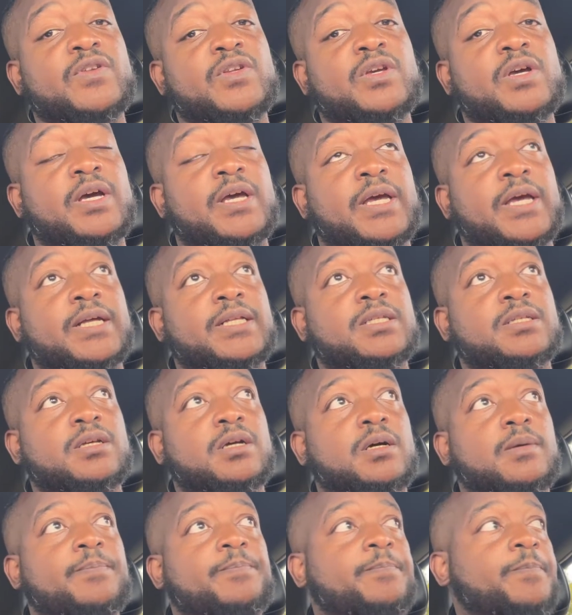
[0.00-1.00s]
you a heads
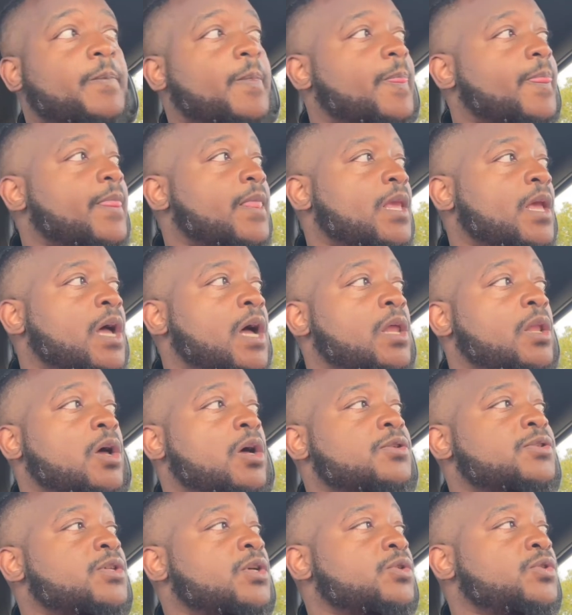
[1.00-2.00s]
up. I'll
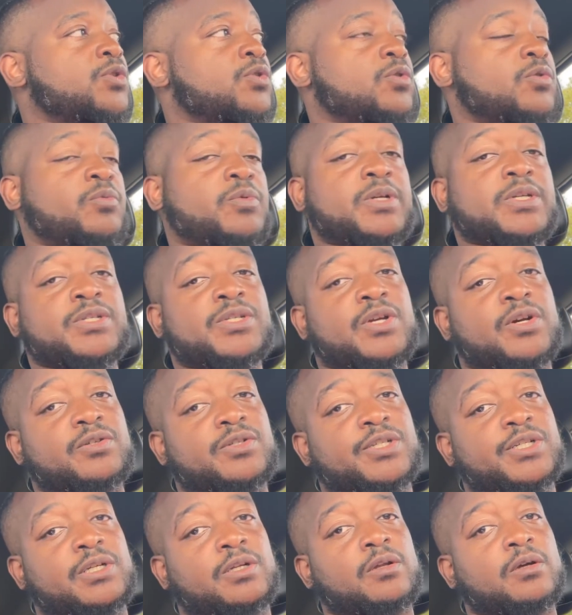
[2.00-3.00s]
also do the
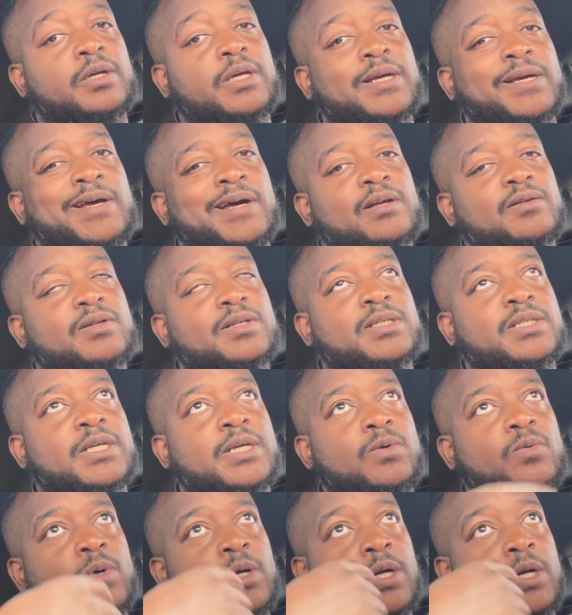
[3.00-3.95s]
research and looking out to see what